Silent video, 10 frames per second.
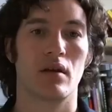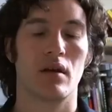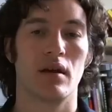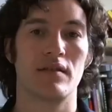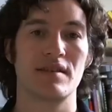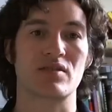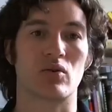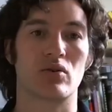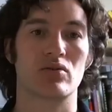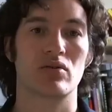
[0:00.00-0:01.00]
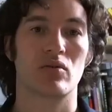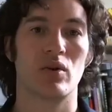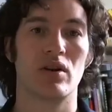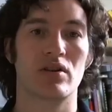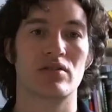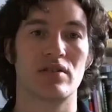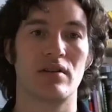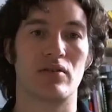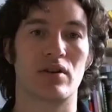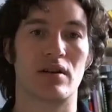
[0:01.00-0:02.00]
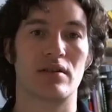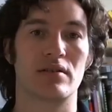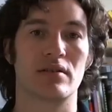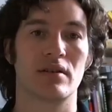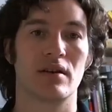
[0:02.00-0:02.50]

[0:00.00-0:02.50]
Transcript: In this course, we look at serial killers